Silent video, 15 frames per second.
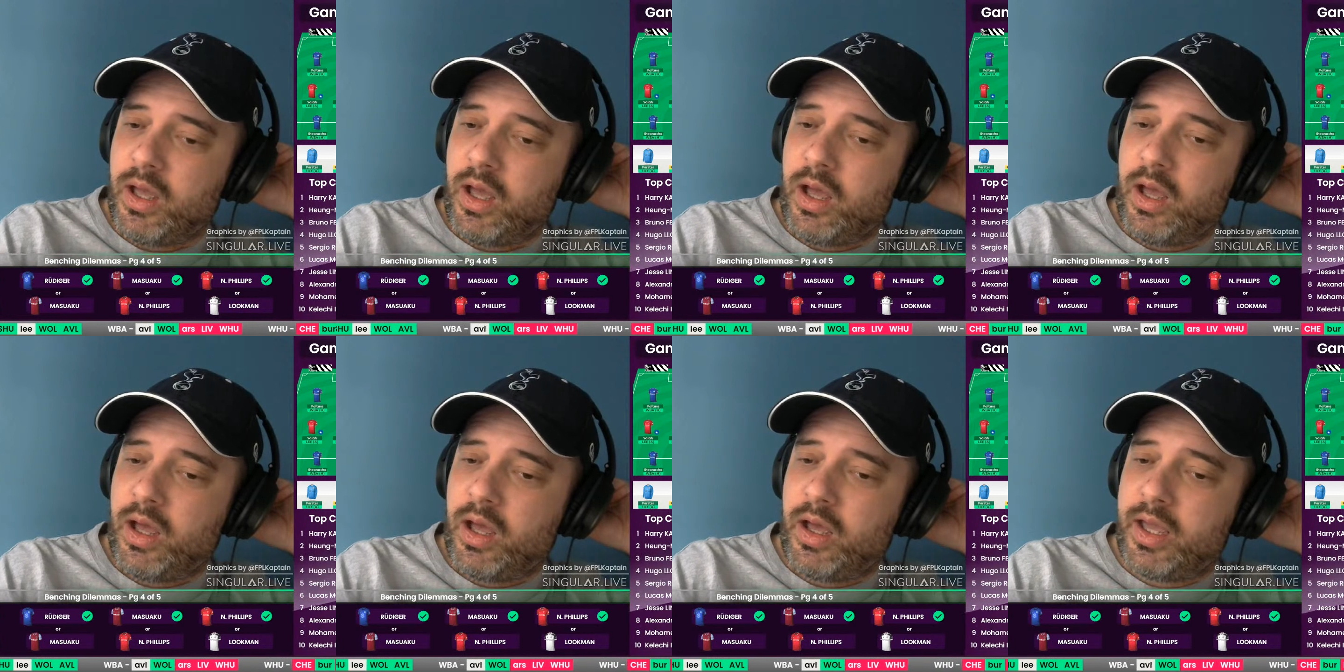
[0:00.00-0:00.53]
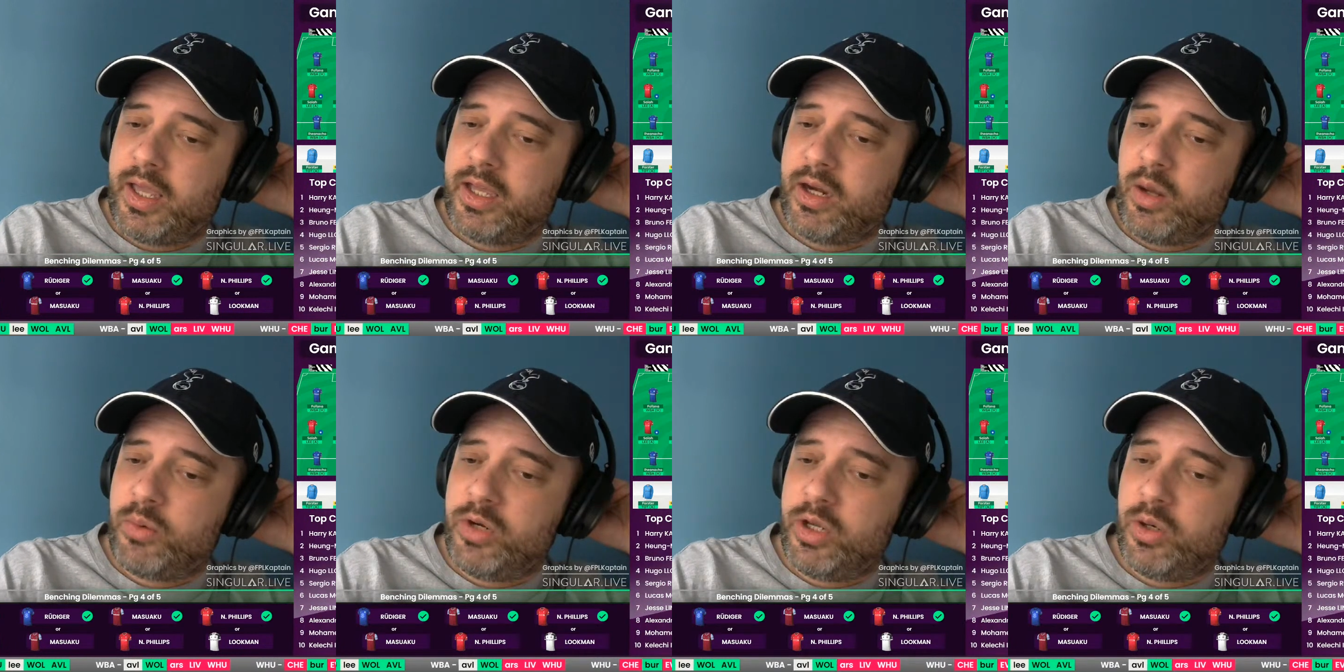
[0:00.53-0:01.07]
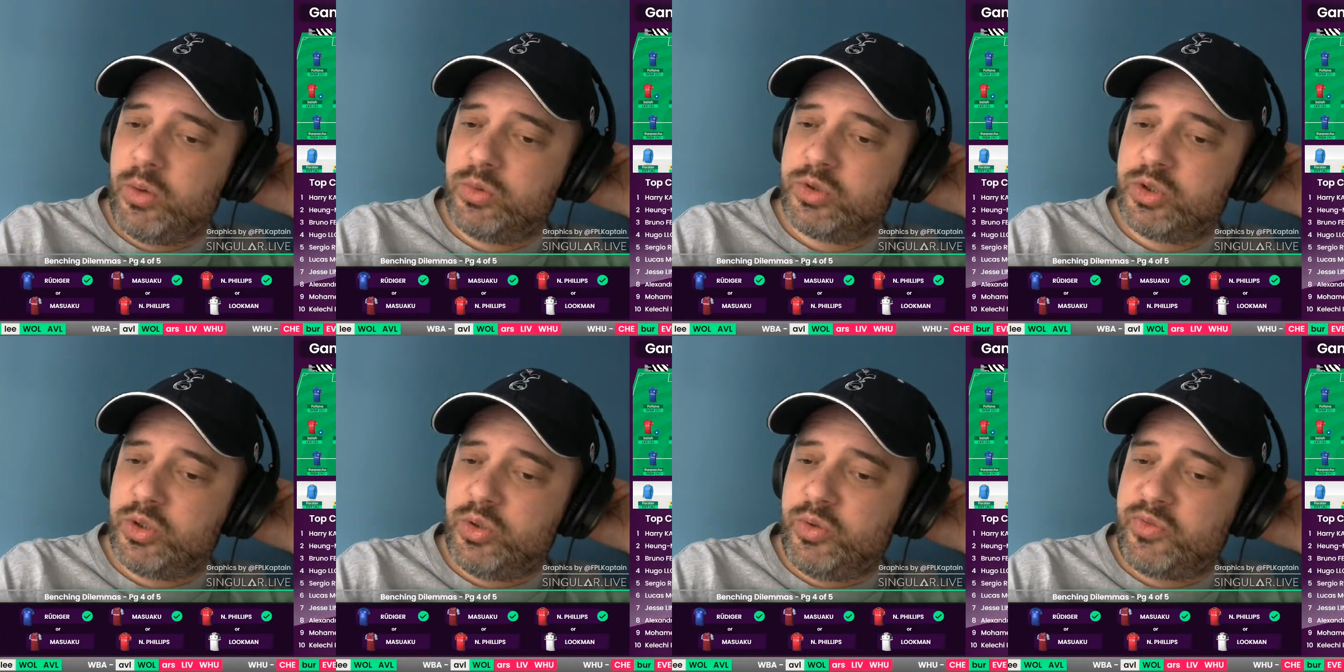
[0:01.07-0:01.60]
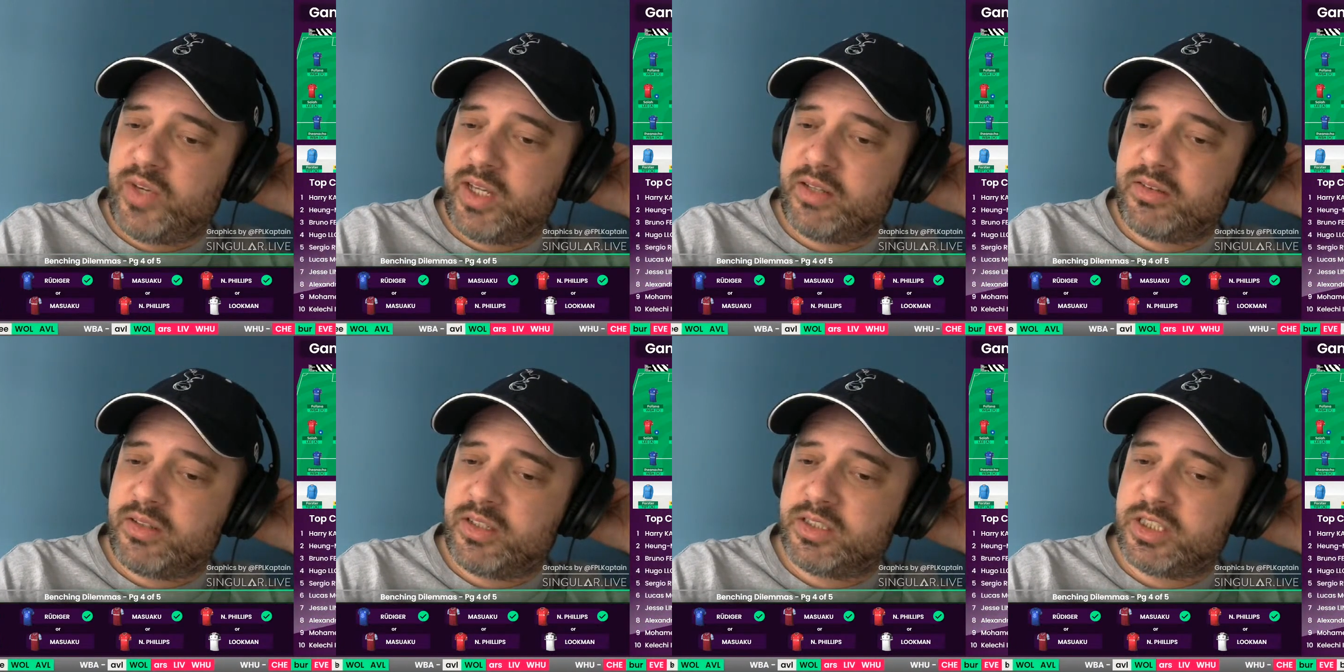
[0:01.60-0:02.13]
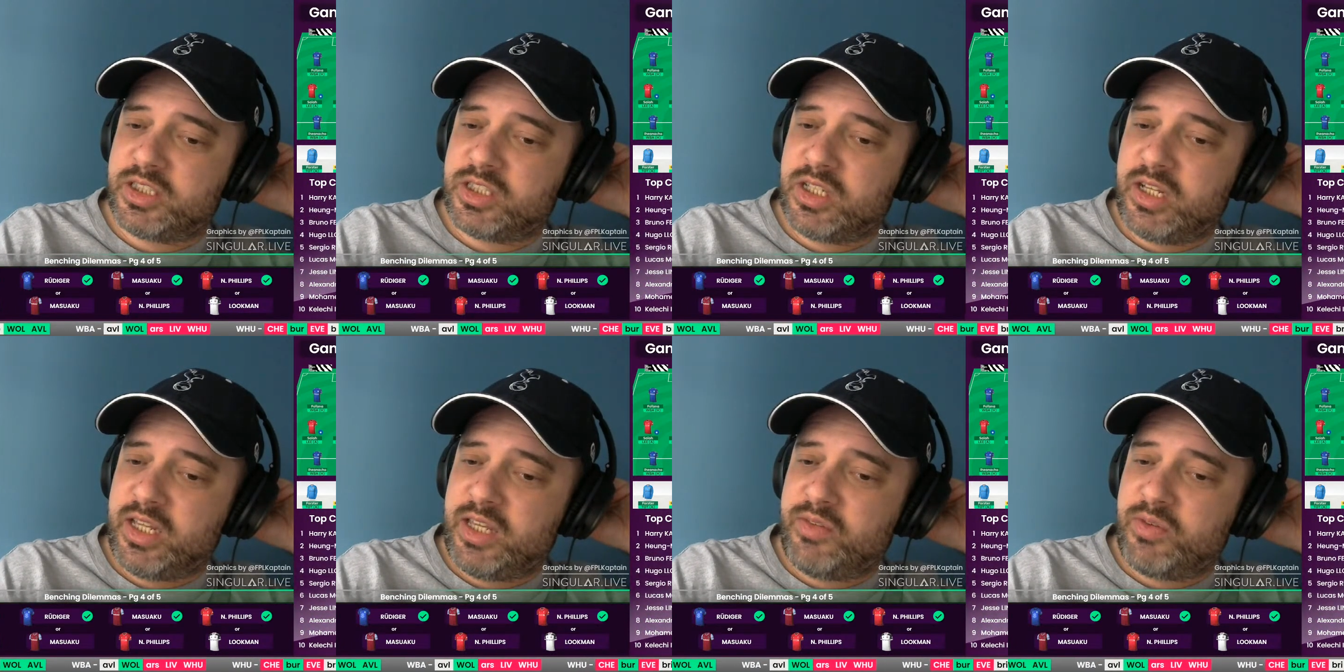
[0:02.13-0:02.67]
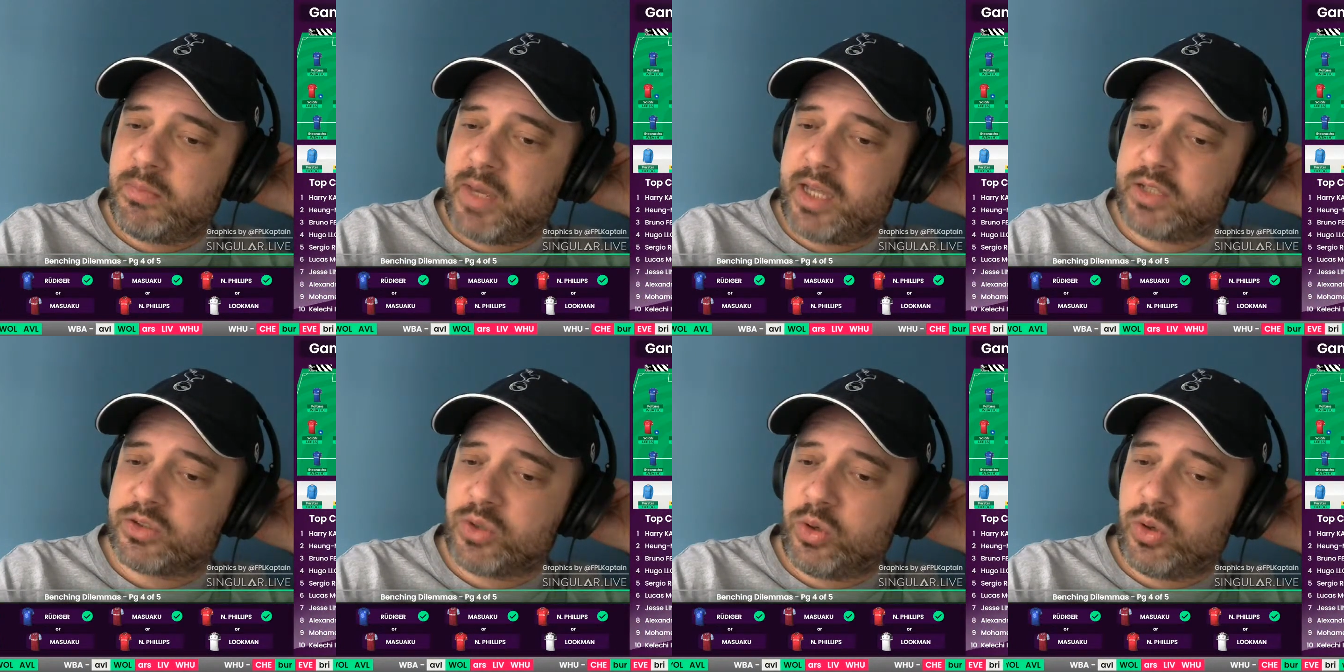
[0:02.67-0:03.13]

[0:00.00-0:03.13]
Ian O'Neill, do you think the decision Levy makes